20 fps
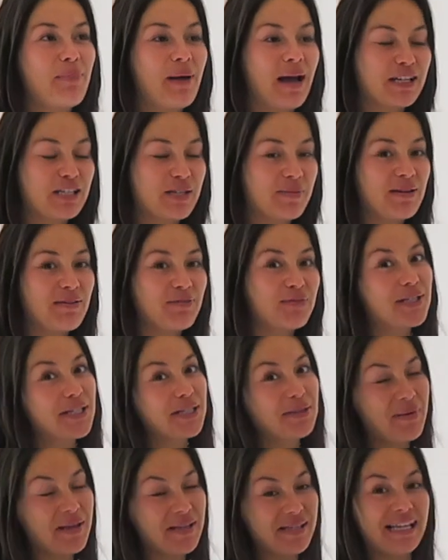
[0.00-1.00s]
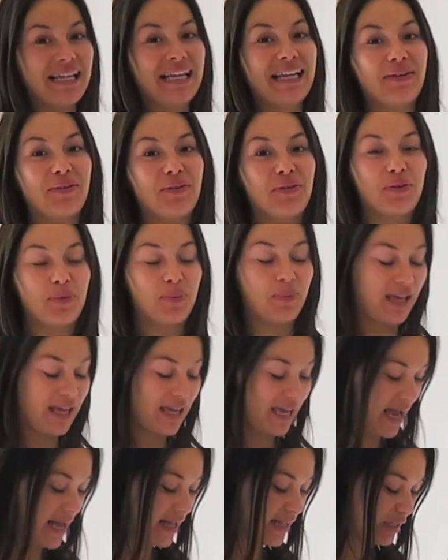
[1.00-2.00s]
I'm back to being really busy on the
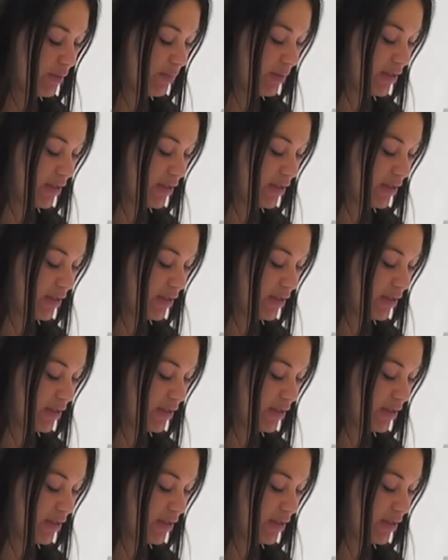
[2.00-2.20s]
weekends